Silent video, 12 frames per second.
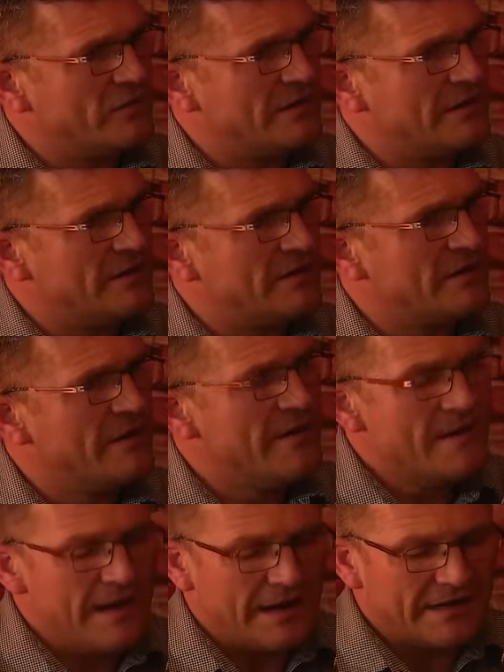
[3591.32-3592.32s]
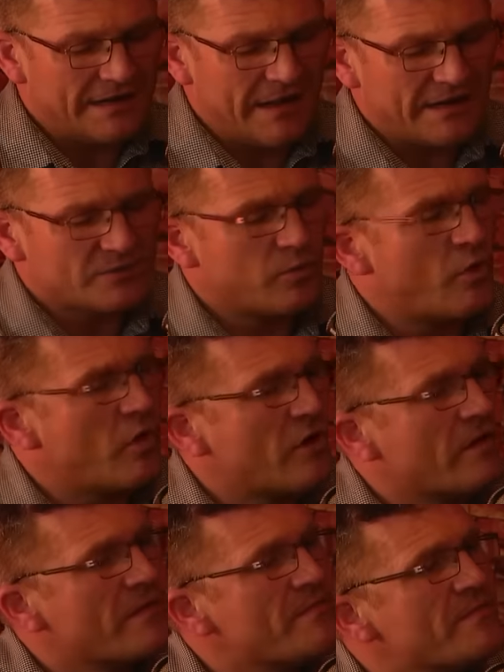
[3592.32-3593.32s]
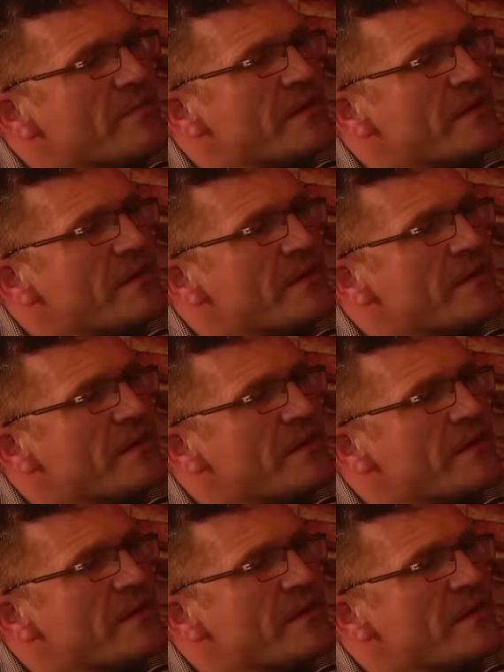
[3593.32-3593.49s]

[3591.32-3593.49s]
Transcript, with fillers: good in here. And it takes work.